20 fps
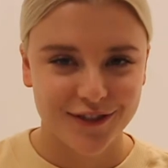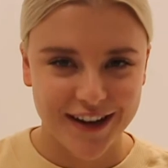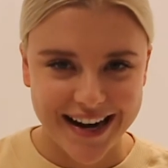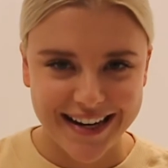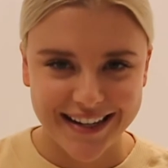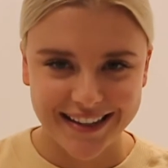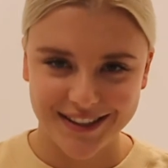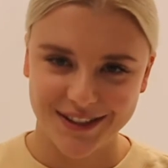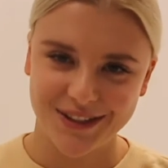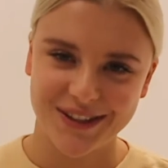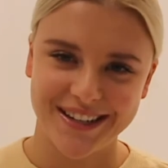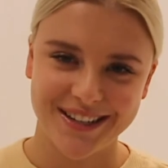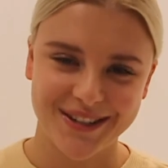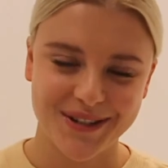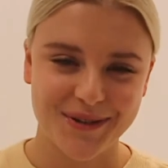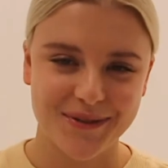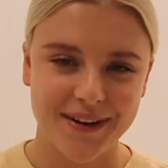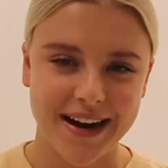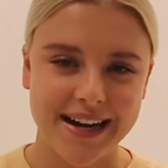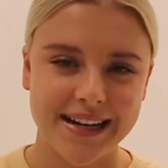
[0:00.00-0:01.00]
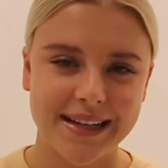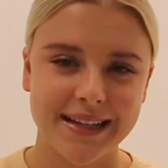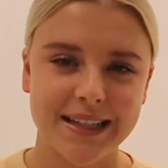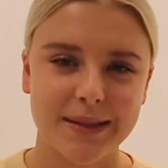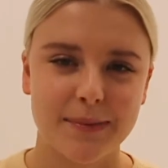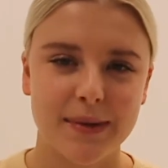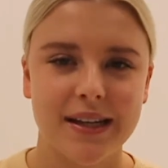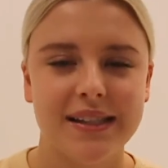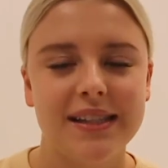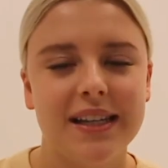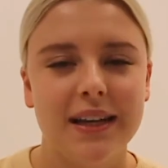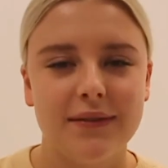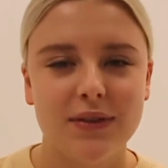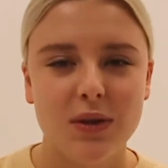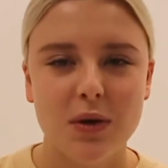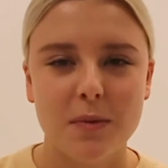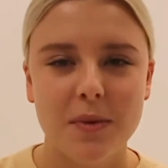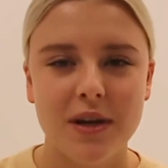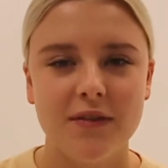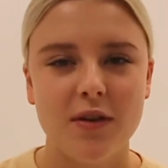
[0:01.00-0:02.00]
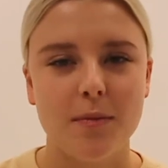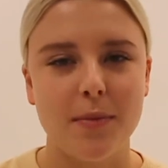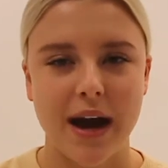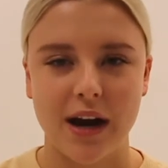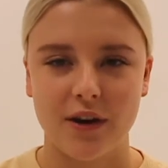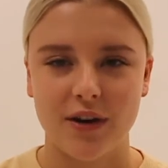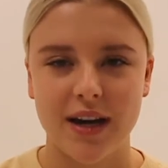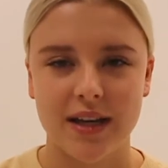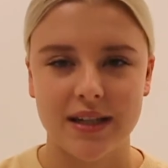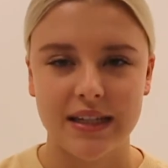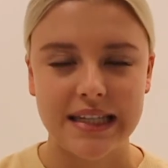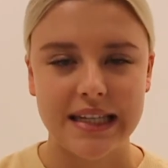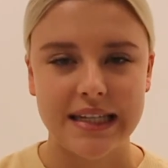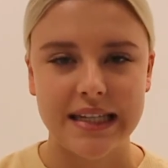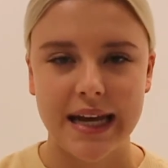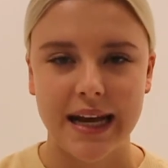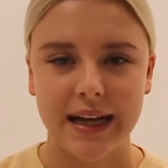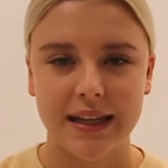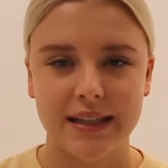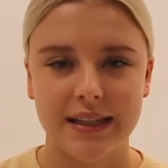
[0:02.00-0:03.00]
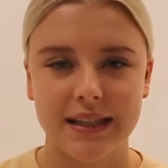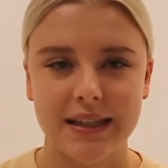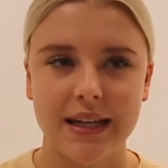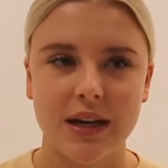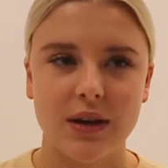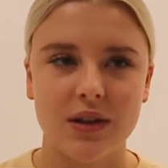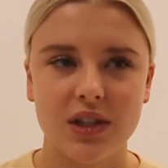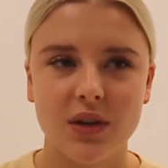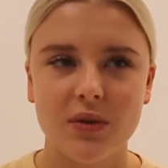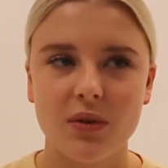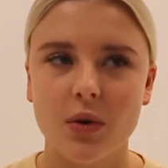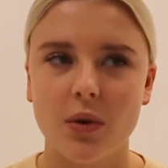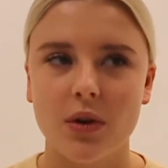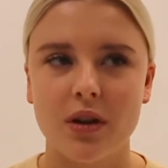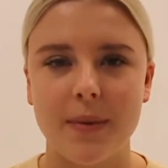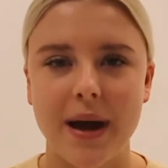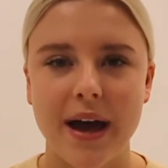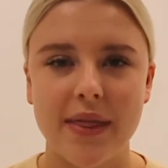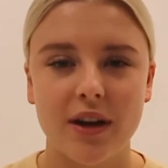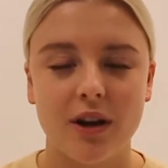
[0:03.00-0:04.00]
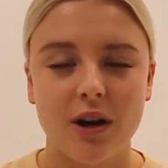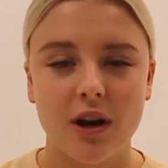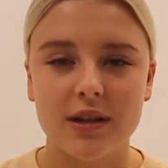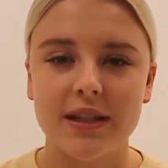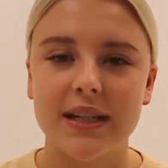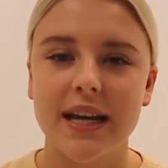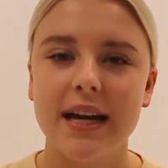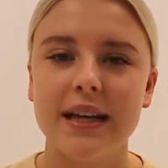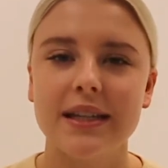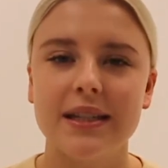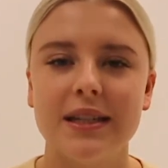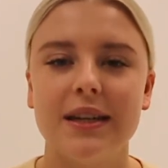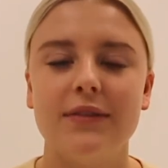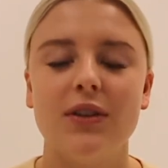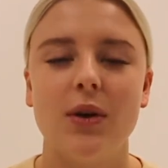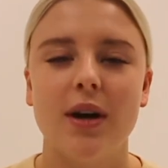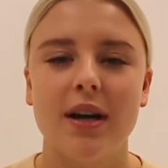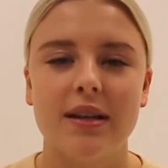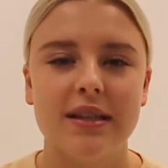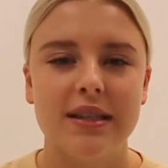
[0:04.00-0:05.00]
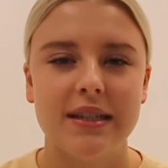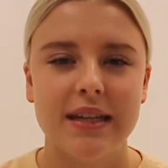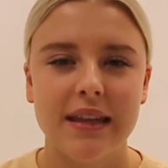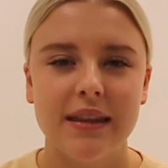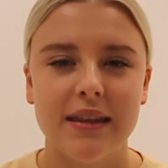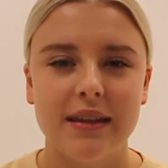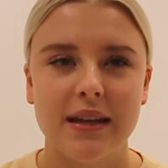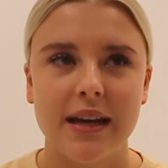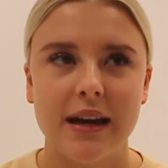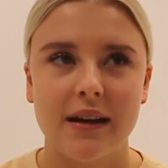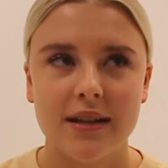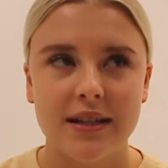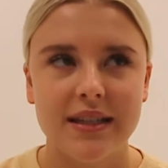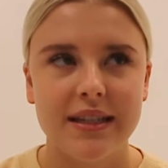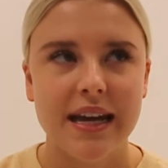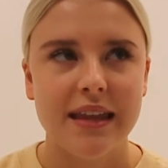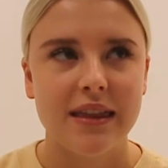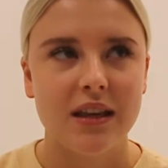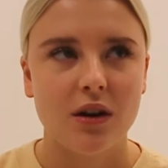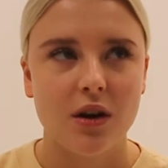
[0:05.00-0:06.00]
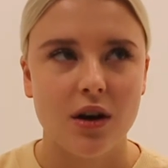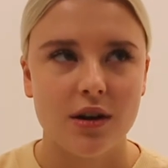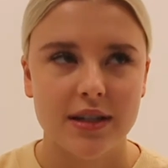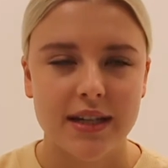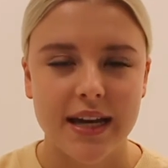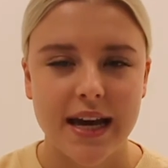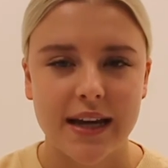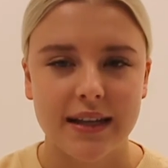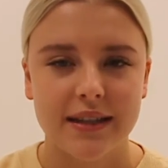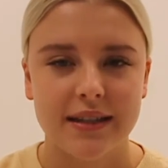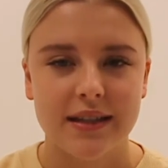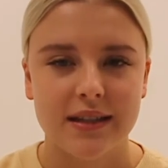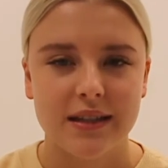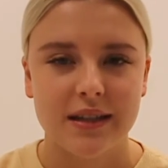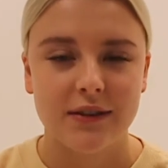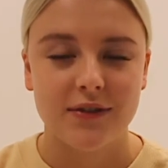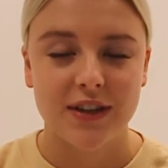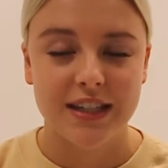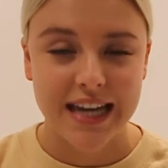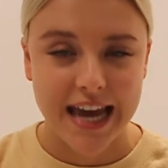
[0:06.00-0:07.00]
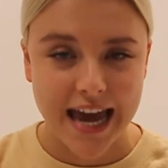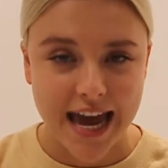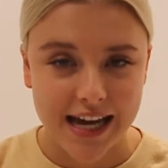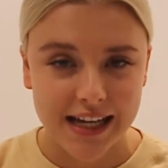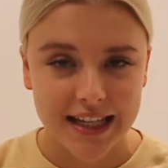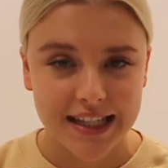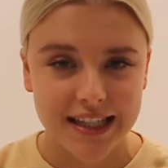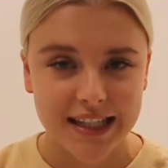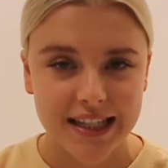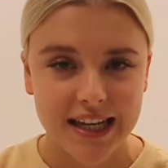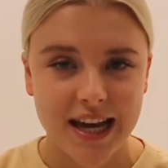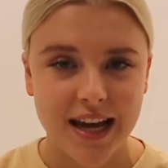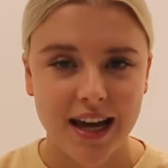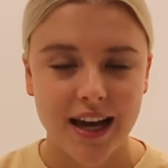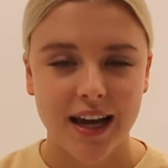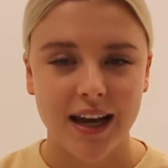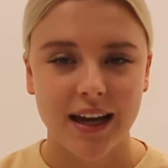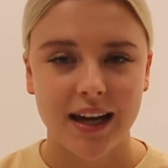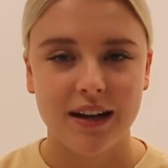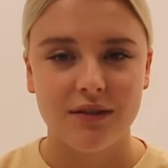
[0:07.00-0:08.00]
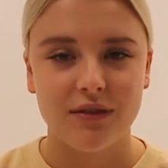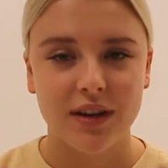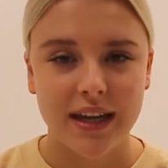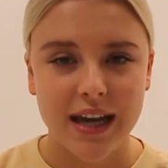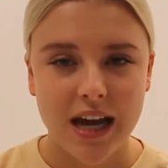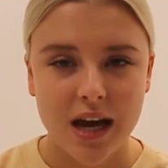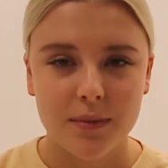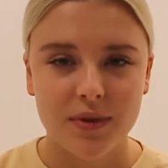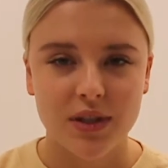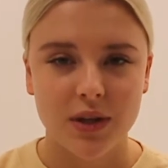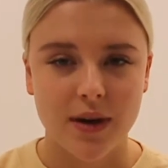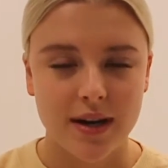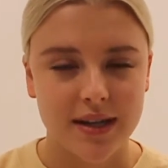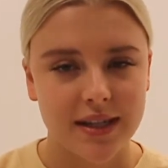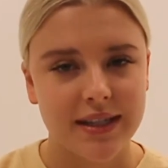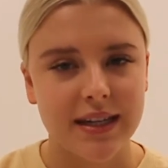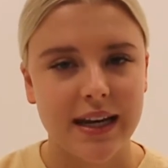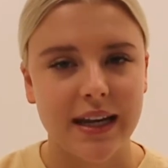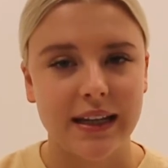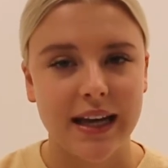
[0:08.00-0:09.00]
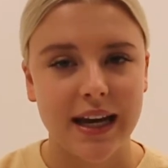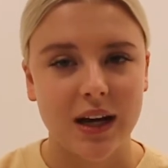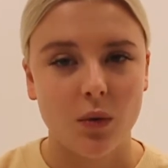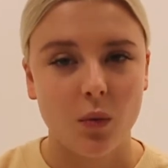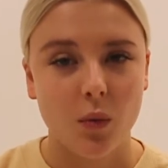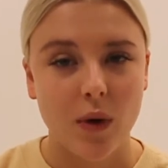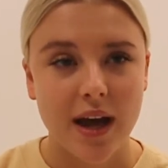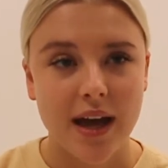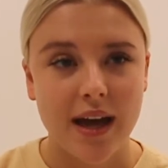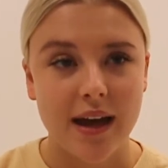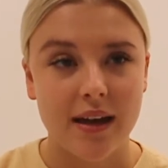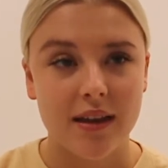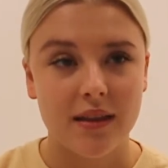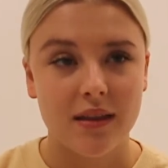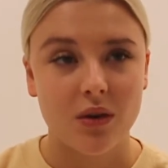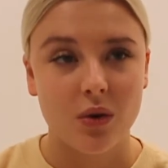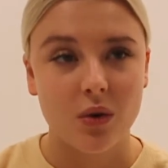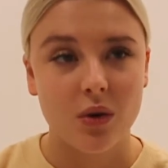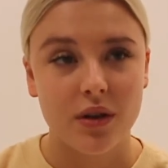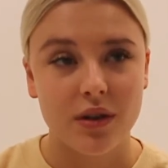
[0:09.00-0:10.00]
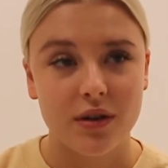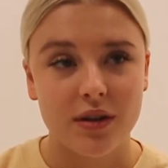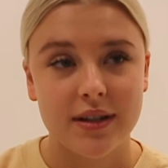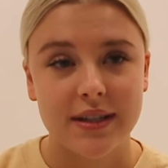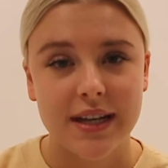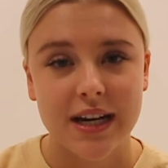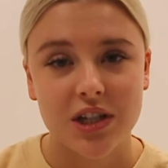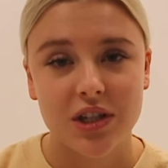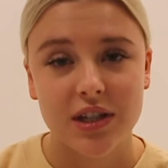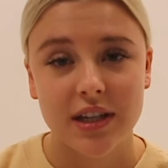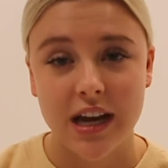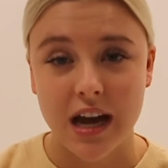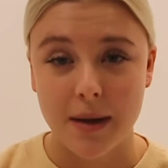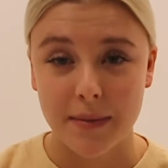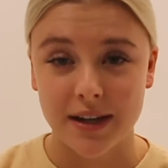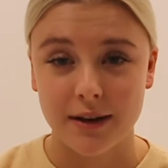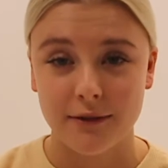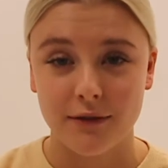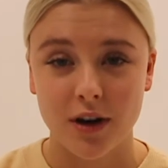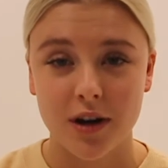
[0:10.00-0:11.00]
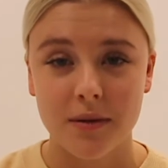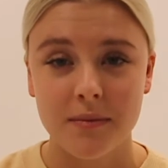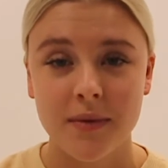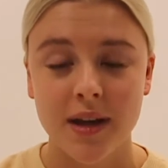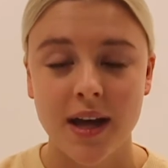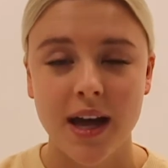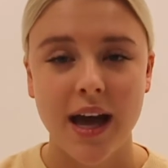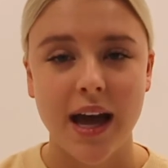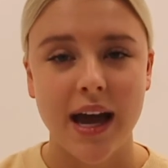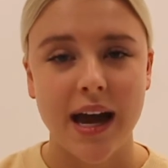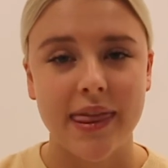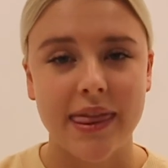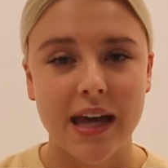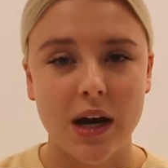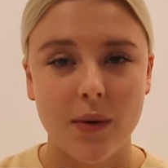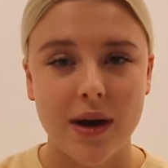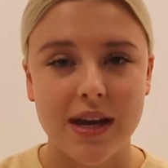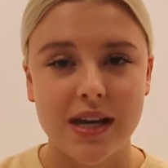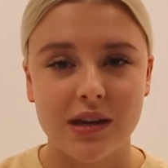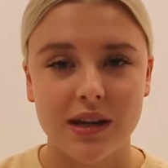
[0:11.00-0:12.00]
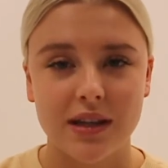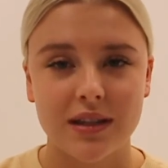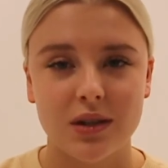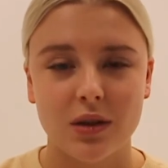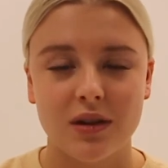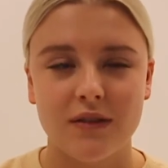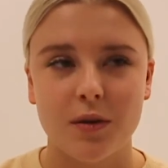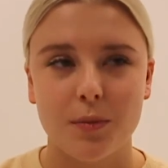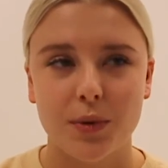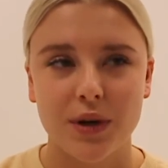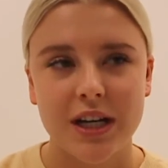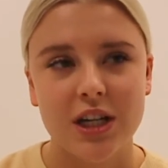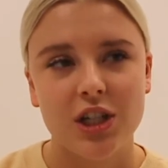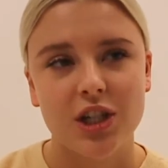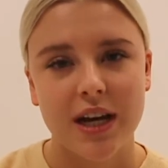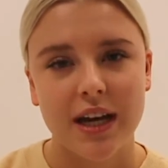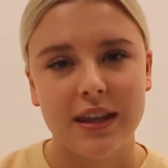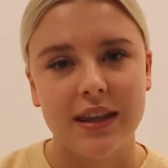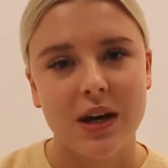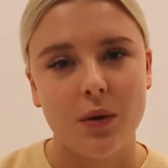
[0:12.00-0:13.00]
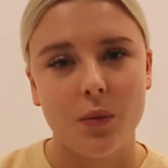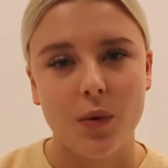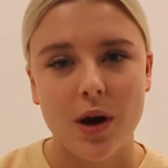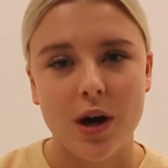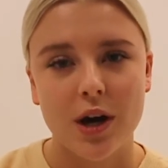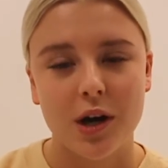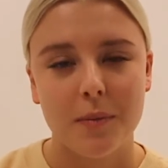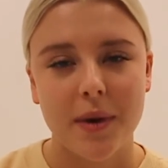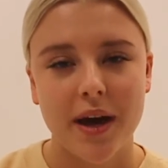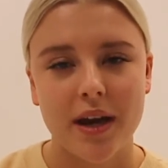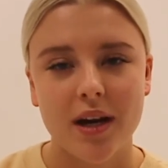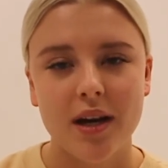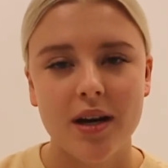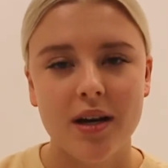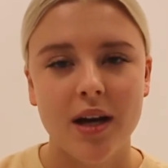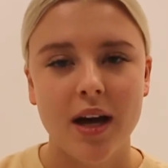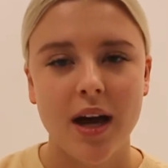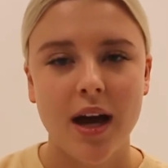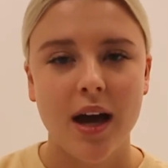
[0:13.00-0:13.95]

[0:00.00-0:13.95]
reading the critical readings, because it gives you a bit of a background to the text, and it tells you all about the context. And if you understand the context of a text, it really helps you understand like where the author is actually coming from, and that way you can sort of appreciate their work better.